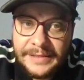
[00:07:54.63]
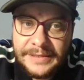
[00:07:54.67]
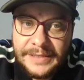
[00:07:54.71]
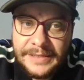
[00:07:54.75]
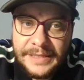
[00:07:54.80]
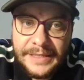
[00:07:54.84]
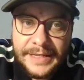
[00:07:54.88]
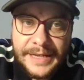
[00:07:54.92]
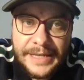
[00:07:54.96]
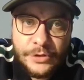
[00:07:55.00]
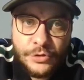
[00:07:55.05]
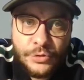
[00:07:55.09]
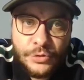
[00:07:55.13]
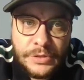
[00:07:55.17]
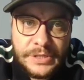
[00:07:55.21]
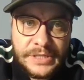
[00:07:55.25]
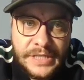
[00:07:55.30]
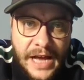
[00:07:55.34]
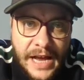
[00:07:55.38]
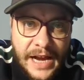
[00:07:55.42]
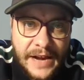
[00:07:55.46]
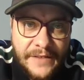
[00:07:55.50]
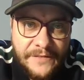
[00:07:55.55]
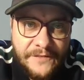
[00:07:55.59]
the results
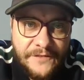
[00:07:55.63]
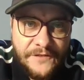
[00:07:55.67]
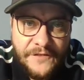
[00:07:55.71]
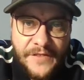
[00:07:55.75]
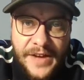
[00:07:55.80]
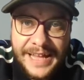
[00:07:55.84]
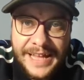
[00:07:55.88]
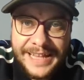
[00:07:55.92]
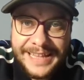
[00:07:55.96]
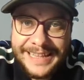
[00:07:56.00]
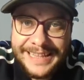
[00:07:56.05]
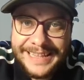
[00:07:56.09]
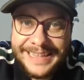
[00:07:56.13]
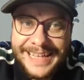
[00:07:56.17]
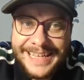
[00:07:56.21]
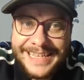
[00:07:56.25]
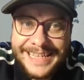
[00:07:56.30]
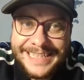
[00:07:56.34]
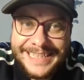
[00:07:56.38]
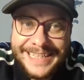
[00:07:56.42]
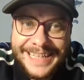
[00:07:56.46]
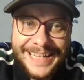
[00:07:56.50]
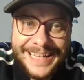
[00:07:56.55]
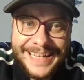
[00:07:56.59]
are
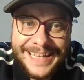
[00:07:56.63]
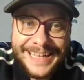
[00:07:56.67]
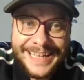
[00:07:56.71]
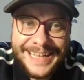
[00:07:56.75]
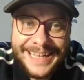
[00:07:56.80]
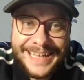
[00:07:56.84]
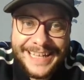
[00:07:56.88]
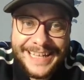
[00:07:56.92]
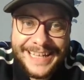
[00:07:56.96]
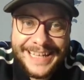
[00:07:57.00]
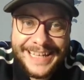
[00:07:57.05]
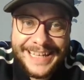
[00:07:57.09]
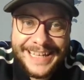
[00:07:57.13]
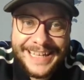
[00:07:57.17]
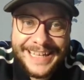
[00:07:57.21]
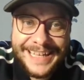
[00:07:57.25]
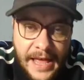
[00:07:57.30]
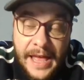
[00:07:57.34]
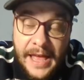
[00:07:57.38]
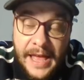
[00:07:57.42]
fantastic again